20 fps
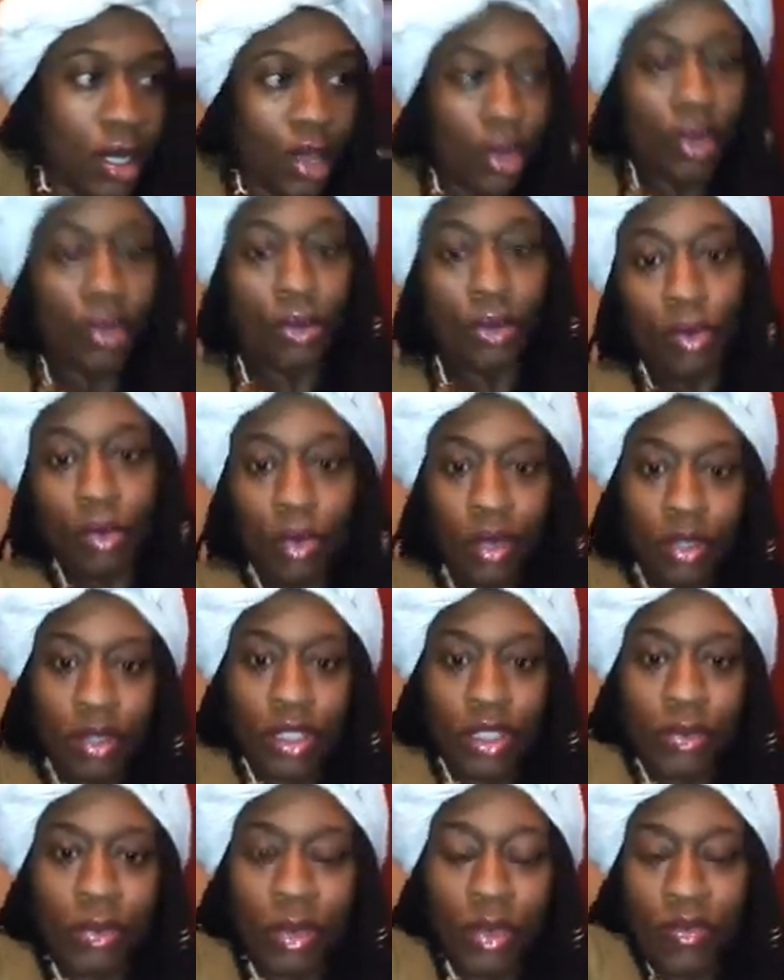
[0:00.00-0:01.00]
who wants to
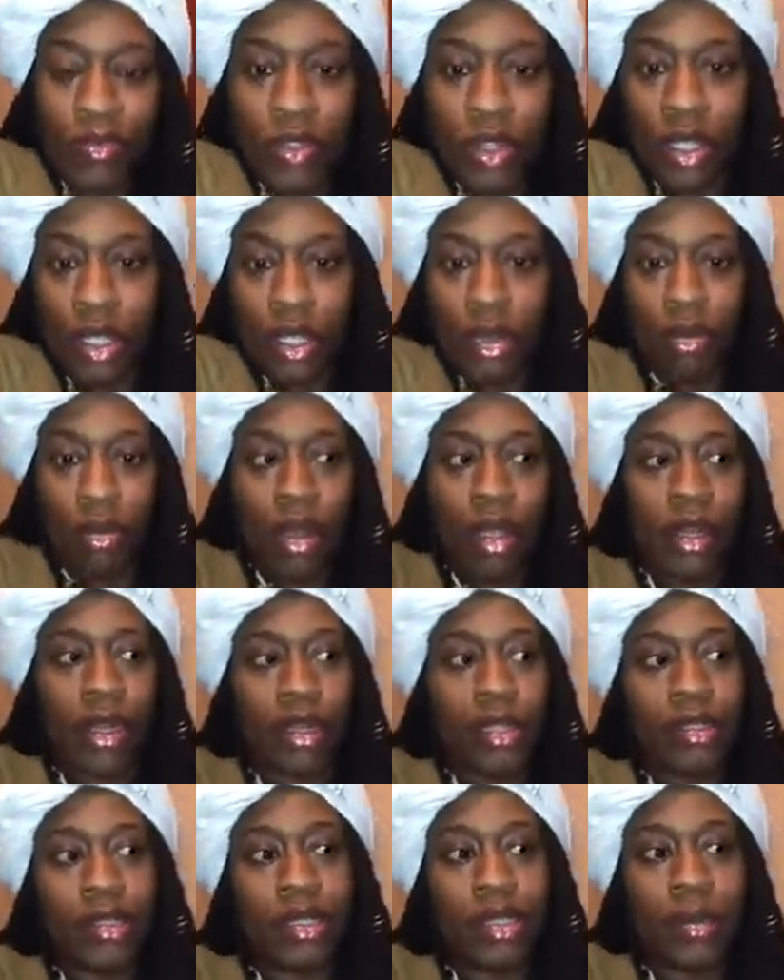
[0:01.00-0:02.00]
spend 50 grand
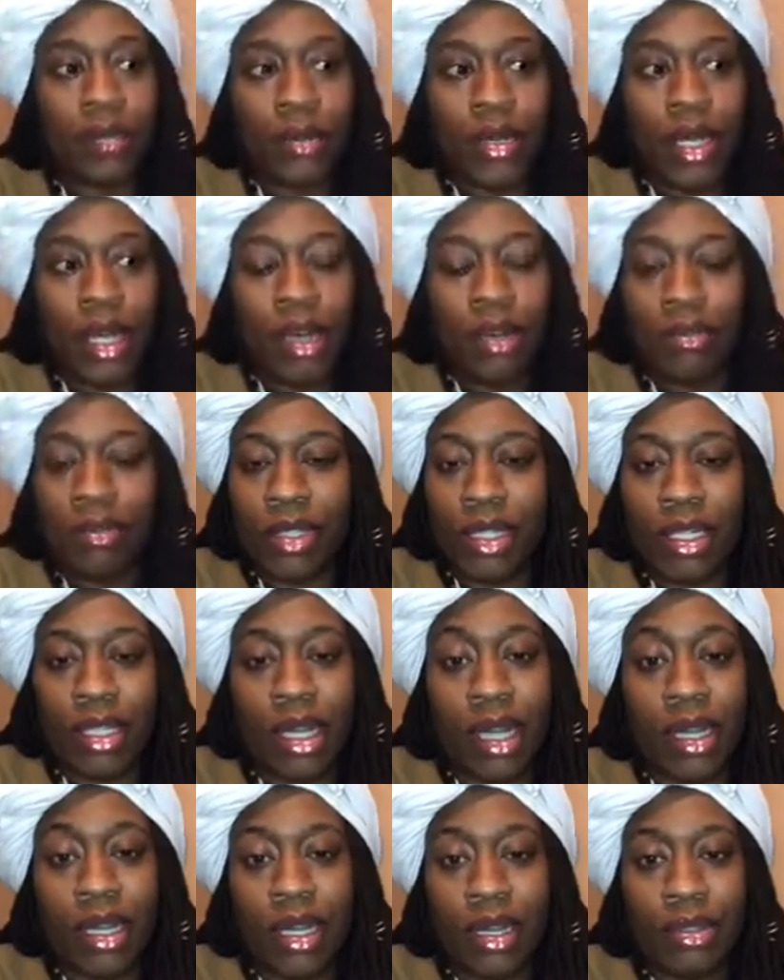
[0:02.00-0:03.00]
on something and I don't really
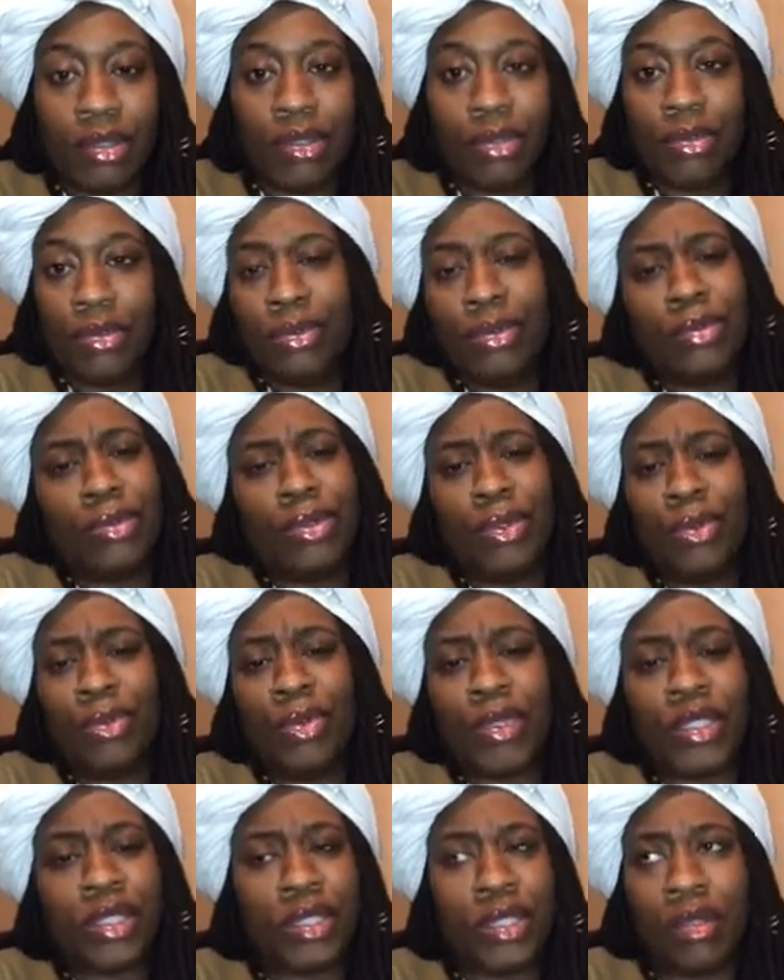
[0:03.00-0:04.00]
like how you do
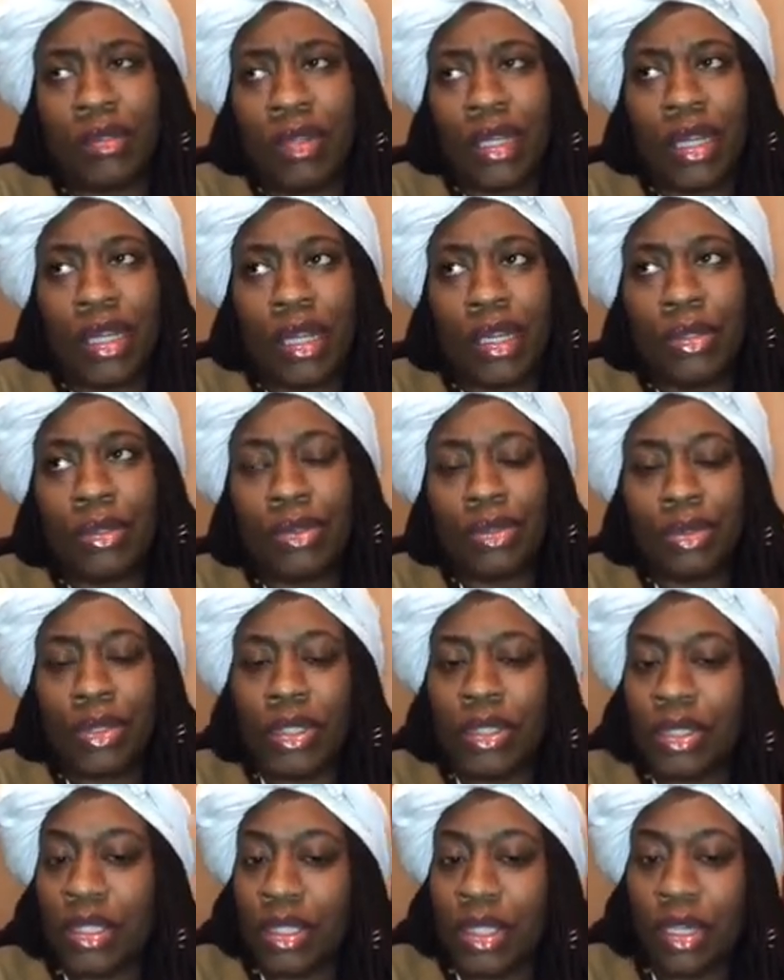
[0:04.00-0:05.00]
business. I don't like how you treat
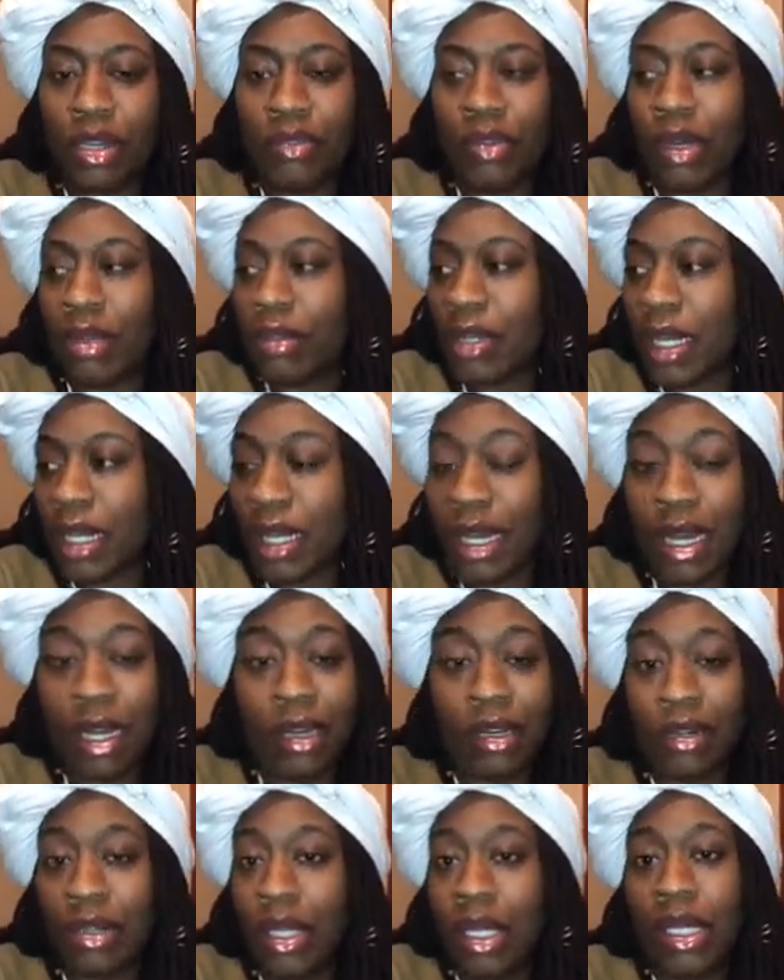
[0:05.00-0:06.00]
yourself. I don't like
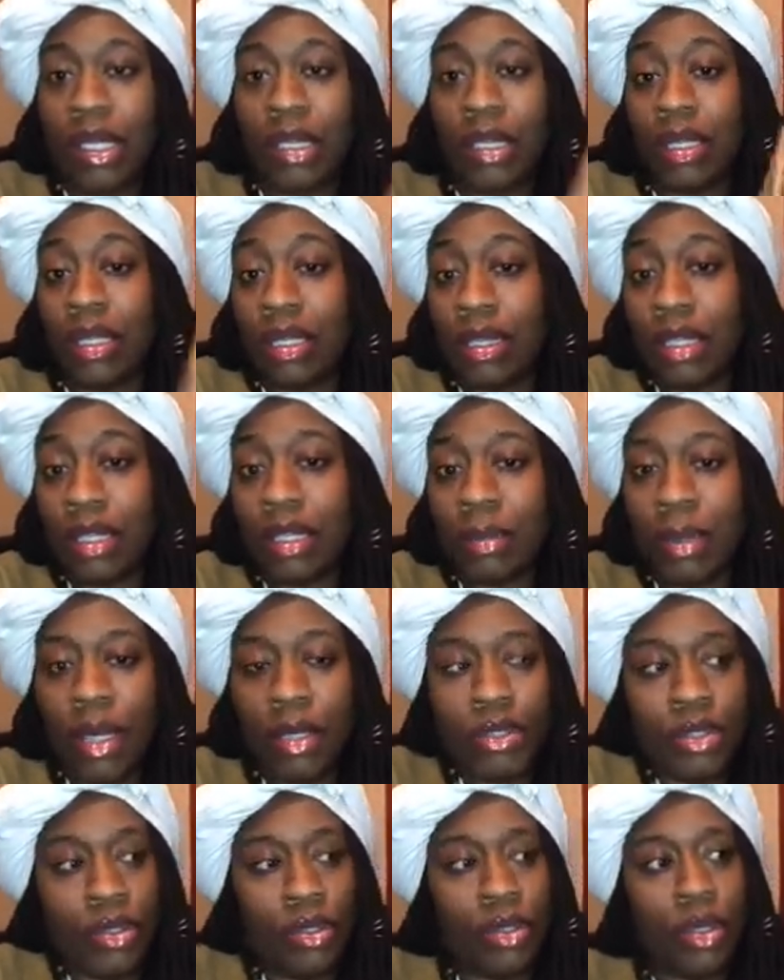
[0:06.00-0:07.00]
how nothing
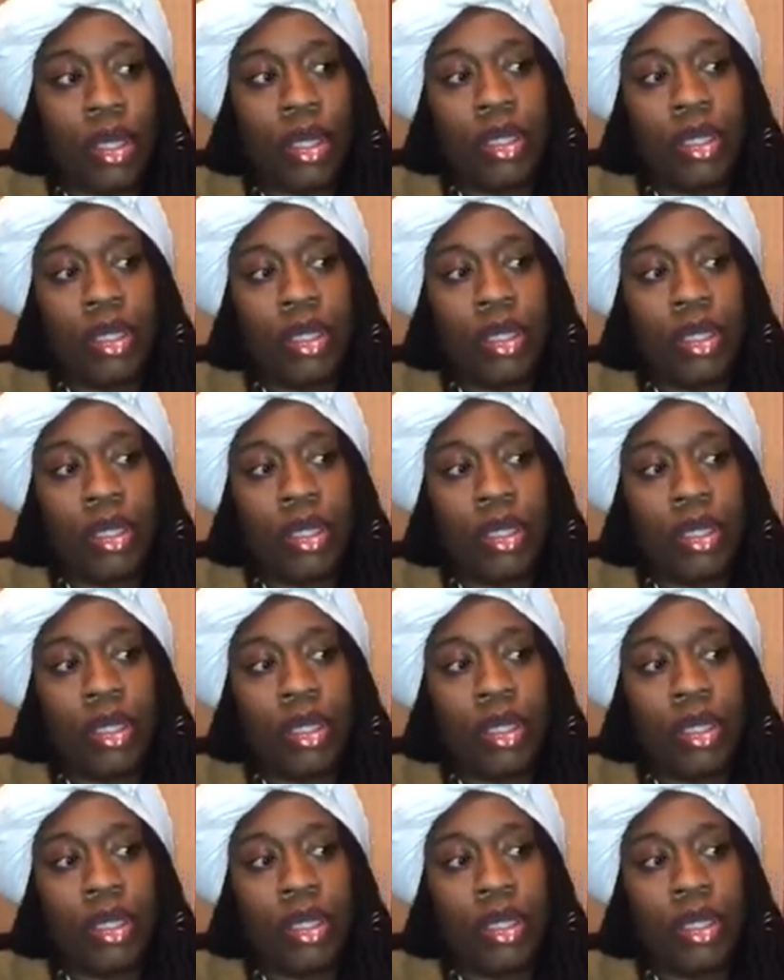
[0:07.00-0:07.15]
about you.